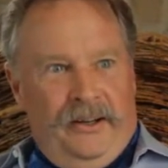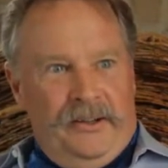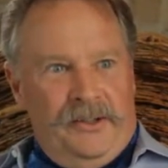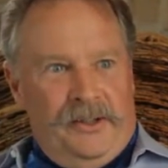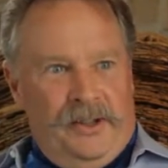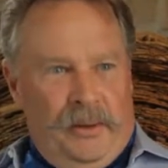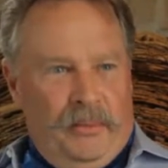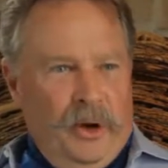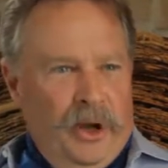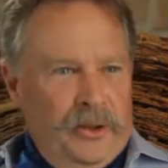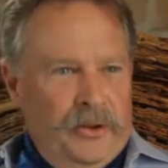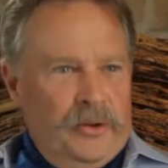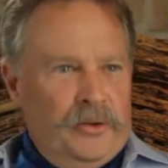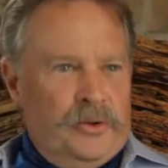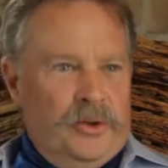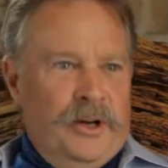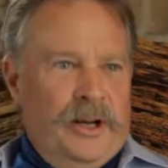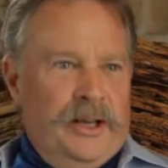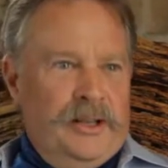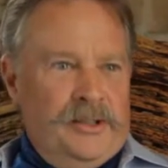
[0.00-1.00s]
some other
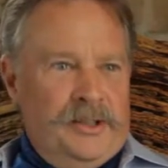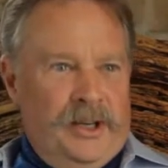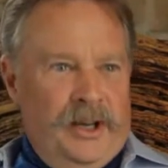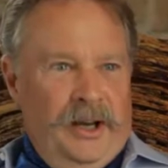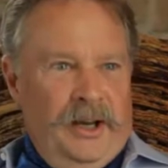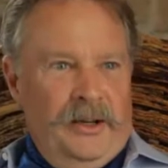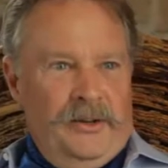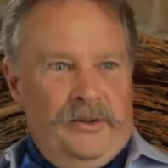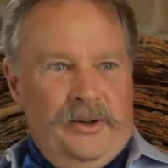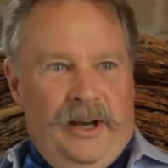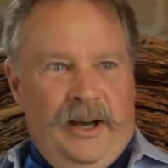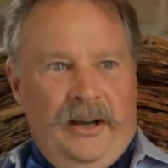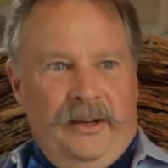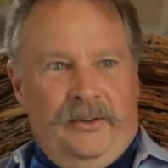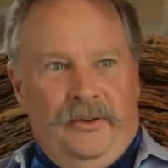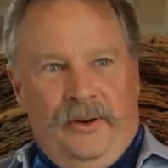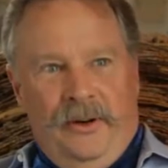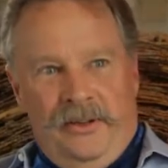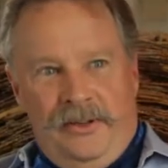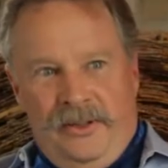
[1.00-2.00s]
trades
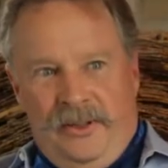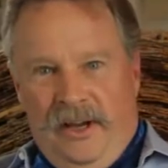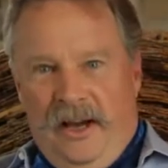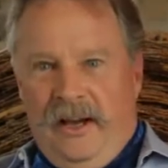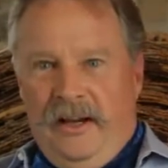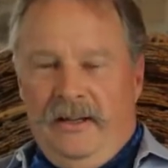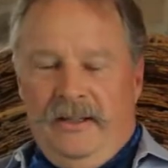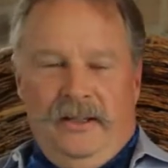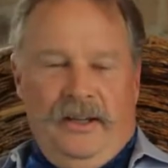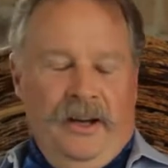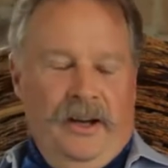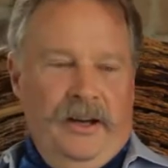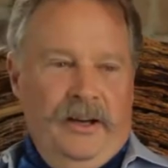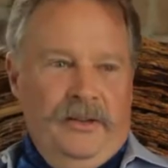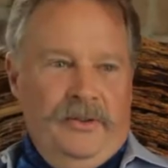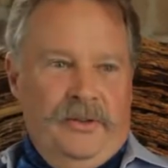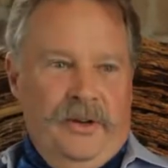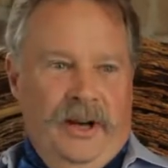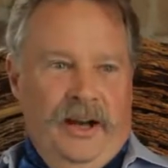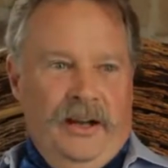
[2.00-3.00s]
contractor, a sign
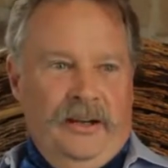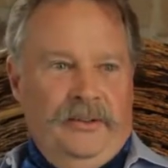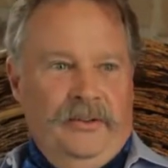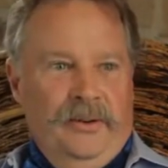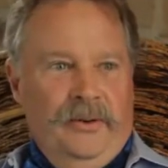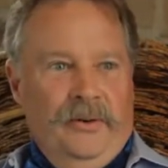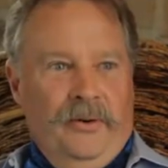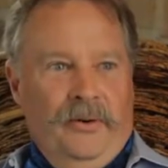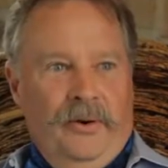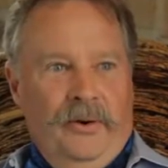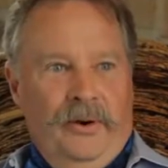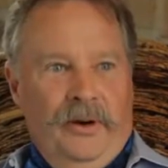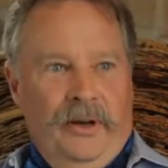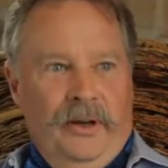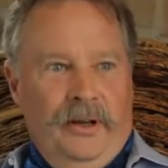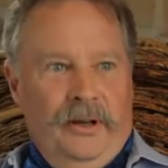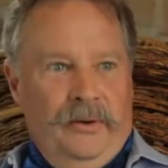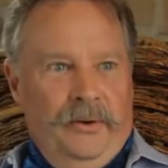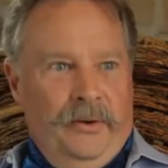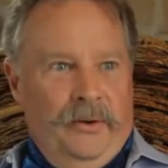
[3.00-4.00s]
contractor,
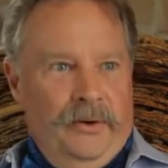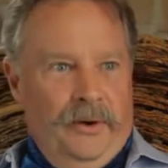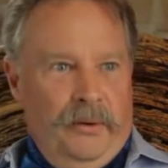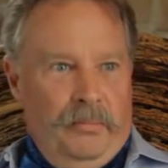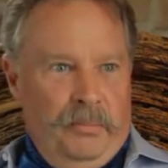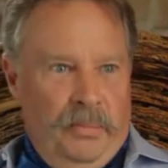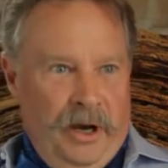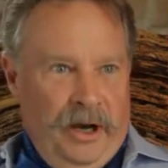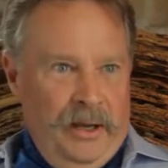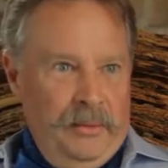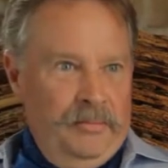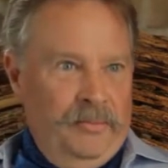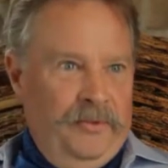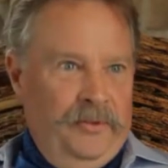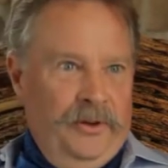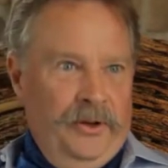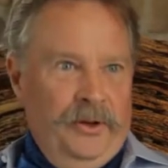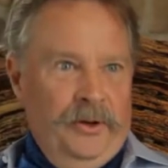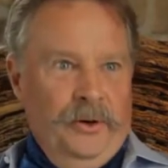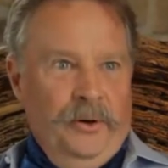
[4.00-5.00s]
or a pipe
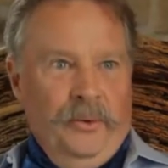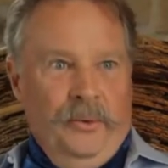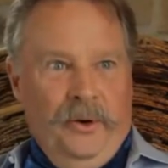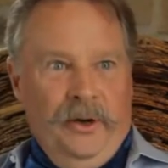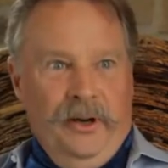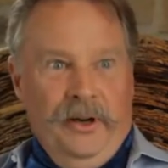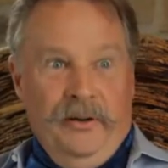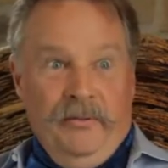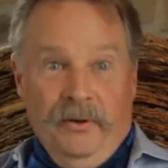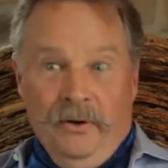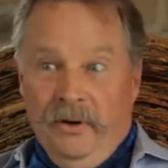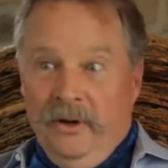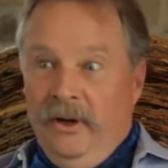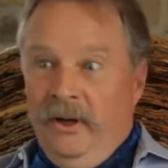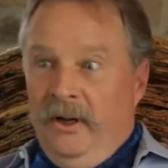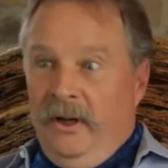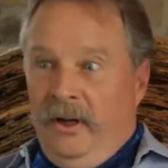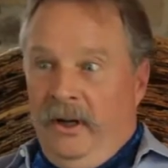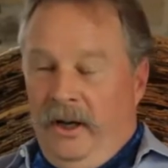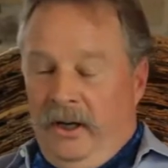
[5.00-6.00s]
fitter or whatever,
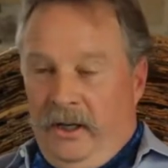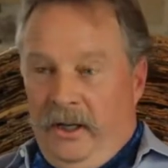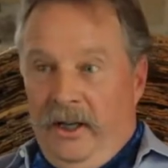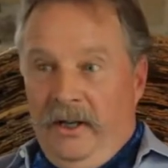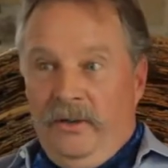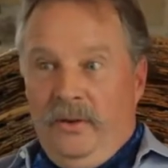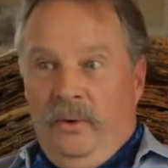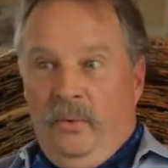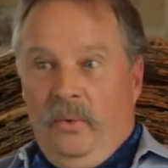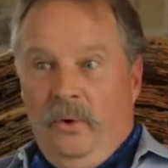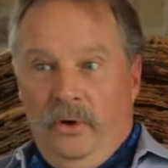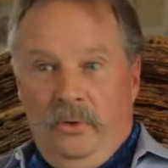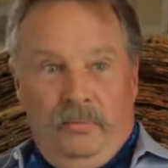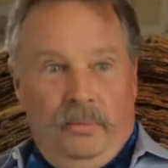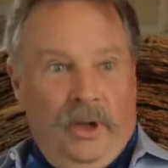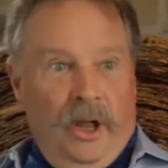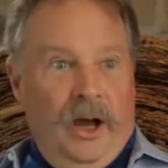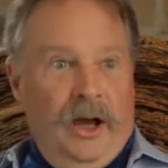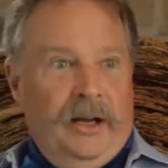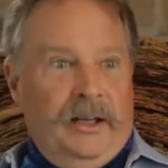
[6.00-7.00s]
again, the wood
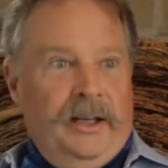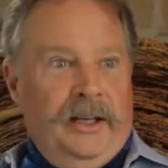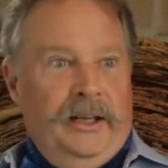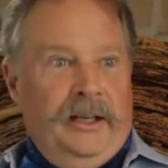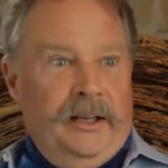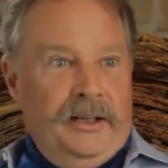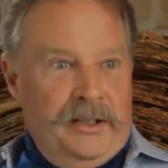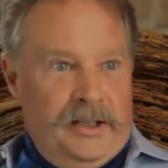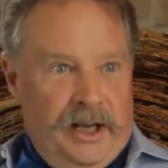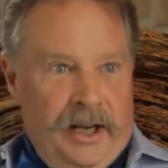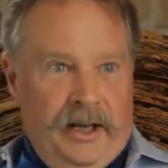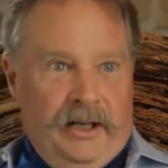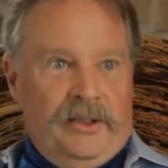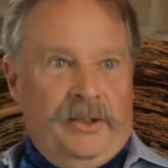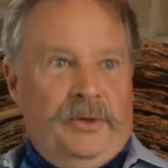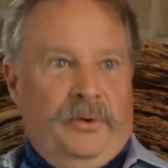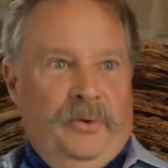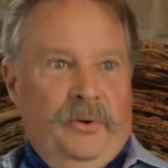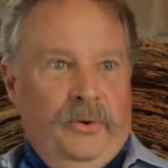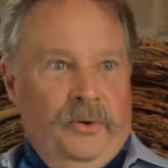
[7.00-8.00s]
blocking and tech
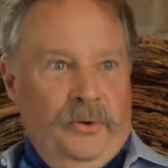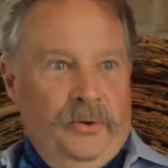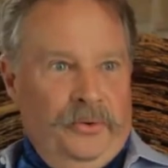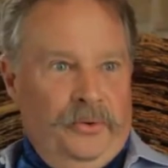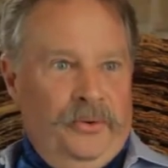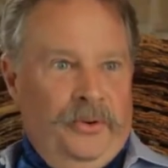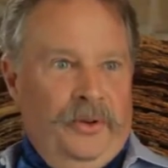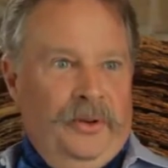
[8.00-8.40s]
screws